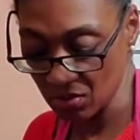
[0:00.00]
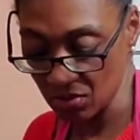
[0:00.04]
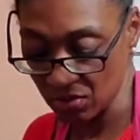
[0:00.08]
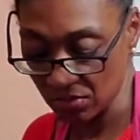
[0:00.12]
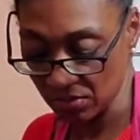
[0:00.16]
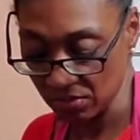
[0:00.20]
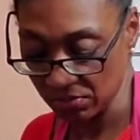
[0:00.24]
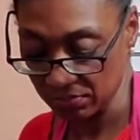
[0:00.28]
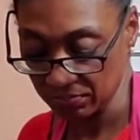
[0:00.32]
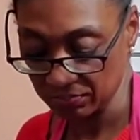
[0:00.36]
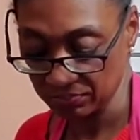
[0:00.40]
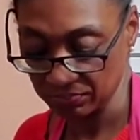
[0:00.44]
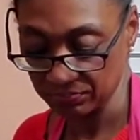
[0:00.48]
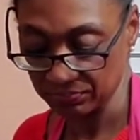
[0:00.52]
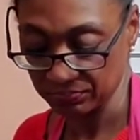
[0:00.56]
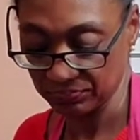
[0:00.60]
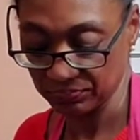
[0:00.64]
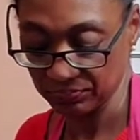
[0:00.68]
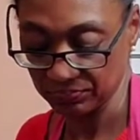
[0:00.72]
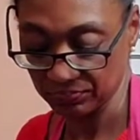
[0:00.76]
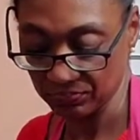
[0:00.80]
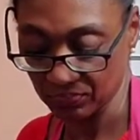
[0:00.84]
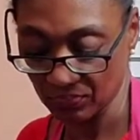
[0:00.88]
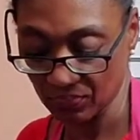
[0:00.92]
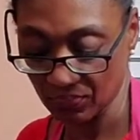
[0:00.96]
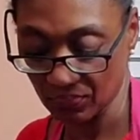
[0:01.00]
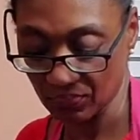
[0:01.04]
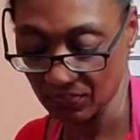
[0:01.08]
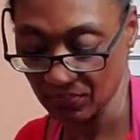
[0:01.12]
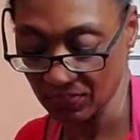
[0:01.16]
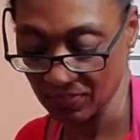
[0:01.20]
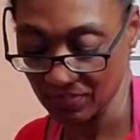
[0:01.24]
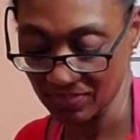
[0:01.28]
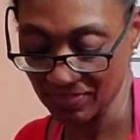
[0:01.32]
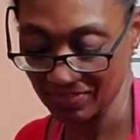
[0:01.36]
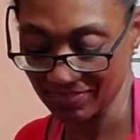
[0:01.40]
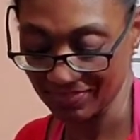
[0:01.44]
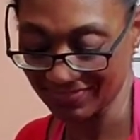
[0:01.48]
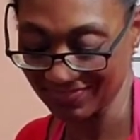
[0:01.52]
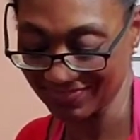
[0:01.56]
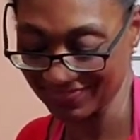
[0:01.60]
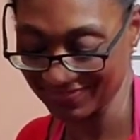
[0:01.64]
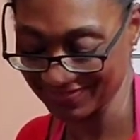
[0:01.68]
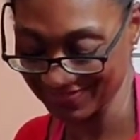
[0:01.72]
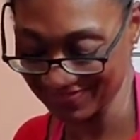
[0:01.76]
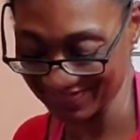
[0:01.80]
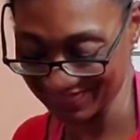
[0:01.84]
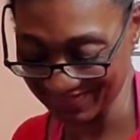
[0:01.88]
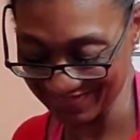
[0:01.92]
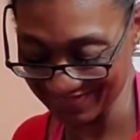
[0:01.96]
Because if you
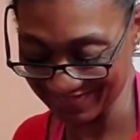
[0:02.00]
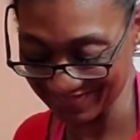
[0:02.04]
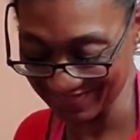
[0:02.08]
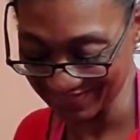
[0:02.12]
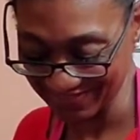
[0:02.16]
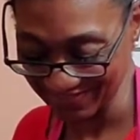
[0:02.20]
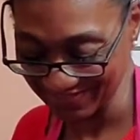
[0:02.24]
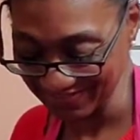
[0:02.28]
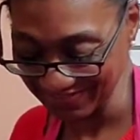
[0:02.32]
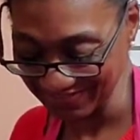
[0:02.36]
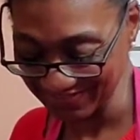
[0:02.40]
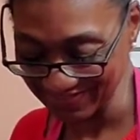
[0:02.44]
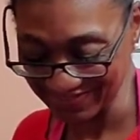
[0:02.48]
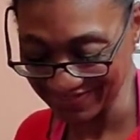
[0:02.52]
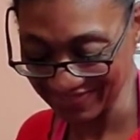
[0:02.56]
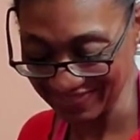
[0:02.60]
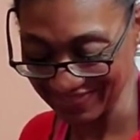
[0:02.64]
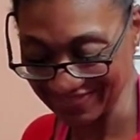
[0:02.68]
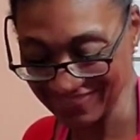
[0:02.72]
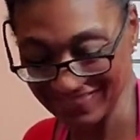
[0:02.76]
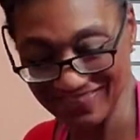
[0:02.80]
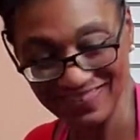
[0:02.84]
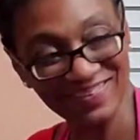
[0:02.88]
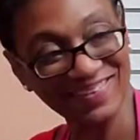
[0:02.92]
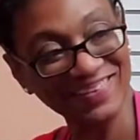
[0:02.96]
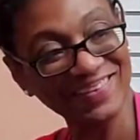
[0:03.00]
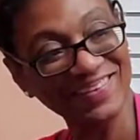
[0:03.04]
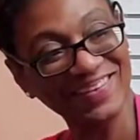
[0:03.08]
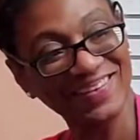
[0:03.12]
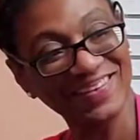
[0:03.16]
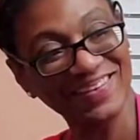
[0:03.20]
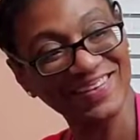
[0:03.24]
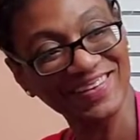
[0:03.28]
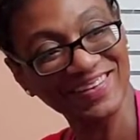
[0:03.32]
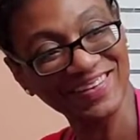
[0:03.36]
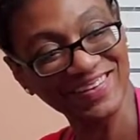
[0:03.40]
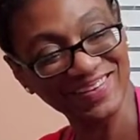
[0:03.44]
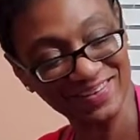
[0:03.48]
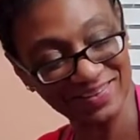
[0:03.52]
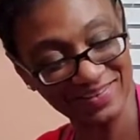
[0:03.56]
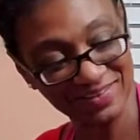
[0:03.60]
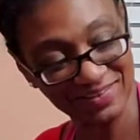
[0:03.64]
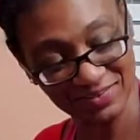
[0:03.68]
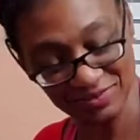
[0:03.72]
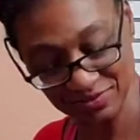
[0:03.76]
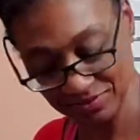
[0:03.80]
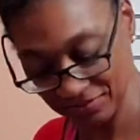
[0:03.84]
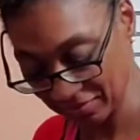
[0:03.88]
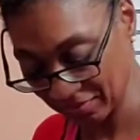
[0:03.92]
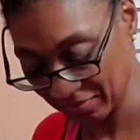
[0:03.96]
accidentally
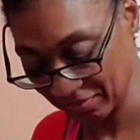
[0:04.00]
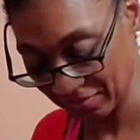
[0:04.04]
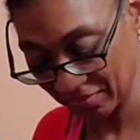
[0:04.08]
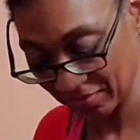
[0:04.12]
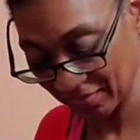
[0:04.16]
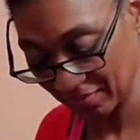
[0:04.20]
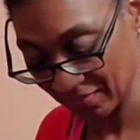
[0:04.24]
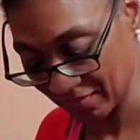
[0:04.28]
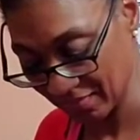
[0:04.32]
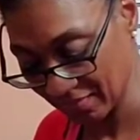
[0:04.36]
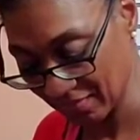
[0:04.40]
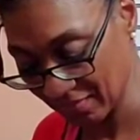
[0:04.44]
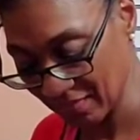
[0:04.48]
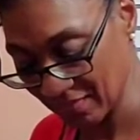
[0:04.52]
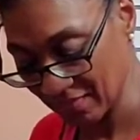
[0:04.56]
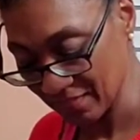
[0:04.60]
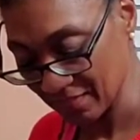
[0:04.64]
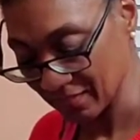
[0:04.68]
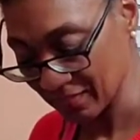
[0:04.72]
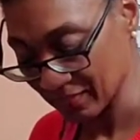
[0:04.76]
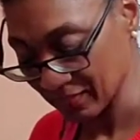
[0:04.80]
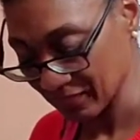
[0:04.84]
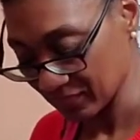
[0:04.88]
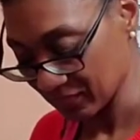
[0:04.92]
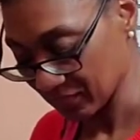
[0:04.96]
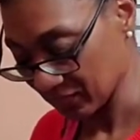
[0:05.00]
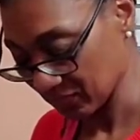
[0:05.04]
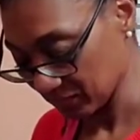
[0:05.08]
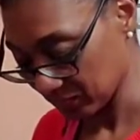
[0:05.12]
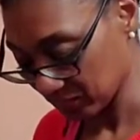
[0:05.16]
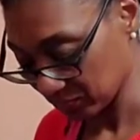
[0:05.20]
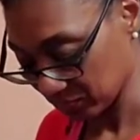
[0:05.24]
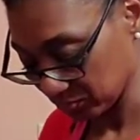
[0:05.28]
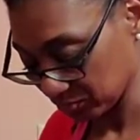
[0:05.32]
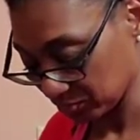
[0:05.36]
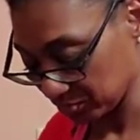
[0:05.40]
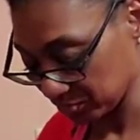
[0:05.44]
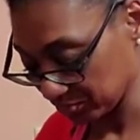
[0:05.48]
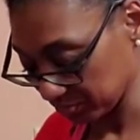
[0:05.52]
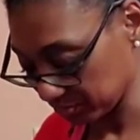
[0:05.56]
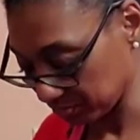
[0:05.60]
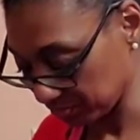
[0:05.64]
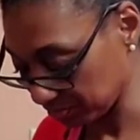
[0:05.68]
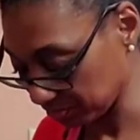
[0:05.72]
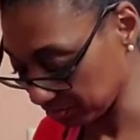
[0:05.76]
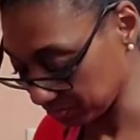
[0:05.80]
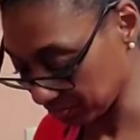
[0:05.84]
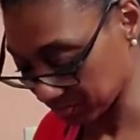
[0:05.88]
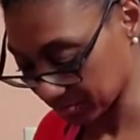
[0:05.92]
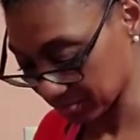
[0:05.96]
turn the bowl and how it's
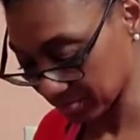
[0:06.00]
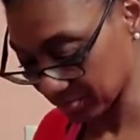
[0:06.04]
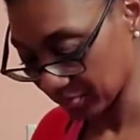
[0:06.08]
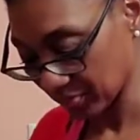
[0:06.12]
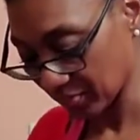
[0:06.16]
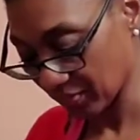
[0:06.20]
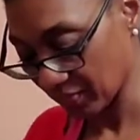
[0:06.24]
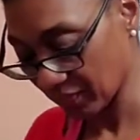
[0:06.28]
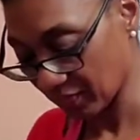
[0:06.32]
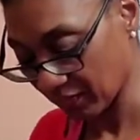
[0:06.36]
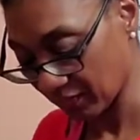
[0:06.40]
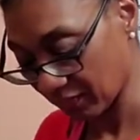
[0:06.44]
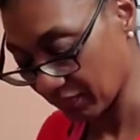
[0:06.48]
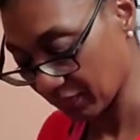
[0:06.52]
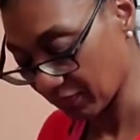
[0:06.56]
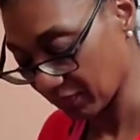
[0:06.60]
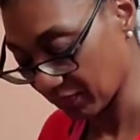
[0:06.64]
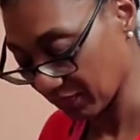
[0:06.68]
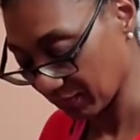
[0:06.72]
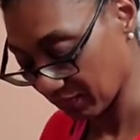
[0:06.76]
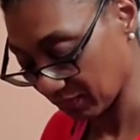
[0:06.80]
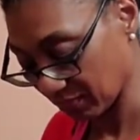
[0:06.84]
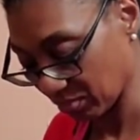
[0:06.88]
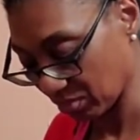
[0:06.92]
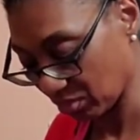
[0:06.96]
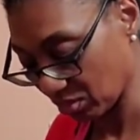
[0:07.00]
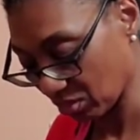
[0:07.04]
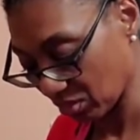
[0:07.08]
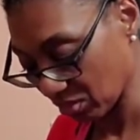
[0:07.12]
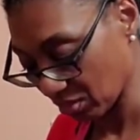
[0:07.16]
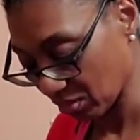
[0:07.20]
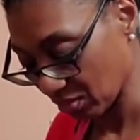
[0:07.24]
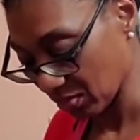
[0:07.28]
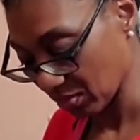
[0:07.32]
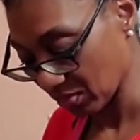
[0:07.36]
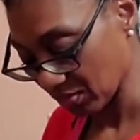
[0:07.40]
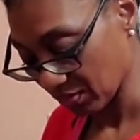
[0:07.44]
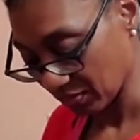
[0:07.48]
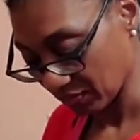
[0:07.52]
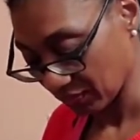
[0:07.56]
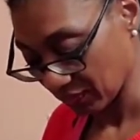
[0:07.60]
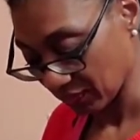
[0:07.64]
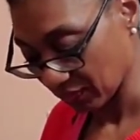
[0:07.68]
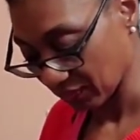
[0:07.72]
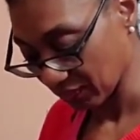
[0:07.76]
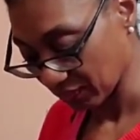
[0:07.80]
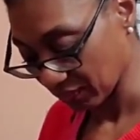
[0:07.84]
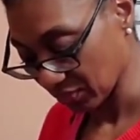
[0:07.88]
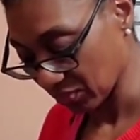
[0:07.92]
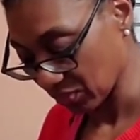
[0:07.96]
moving around, the knife will slip off
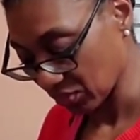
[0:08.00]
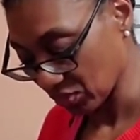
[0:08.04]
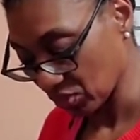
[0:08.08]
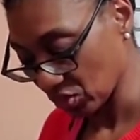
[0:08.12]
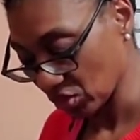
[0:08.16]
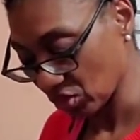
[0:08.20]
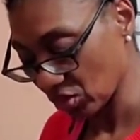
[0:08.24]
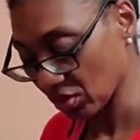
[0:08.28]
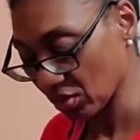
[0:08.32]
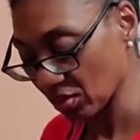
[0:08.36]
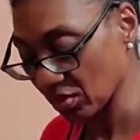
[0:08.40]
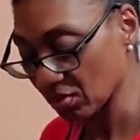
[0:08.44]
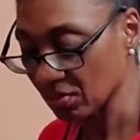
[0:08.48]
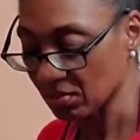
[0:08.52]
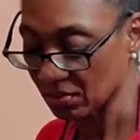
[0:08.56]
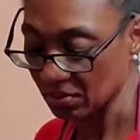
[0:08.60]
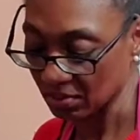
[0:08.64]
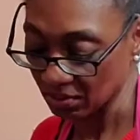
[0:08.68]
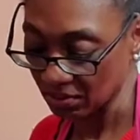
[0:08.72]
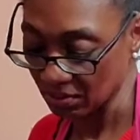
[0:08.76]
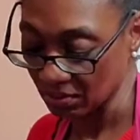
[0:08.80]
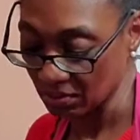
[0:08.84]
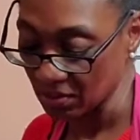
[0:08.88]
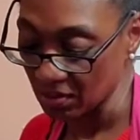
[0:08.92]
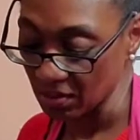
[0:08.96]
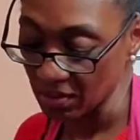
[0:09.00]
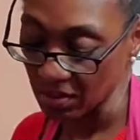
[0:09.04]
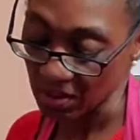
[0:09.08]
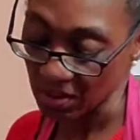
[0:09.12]
the table onto your foot.